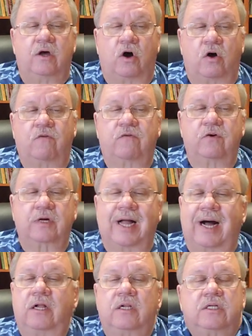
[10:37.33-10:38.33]
over
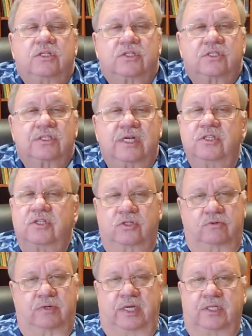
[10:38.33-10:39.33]
countless
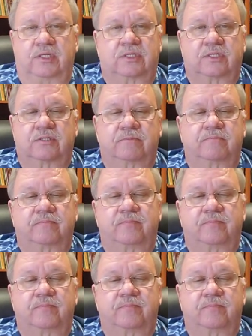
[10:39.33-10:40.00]
centuries.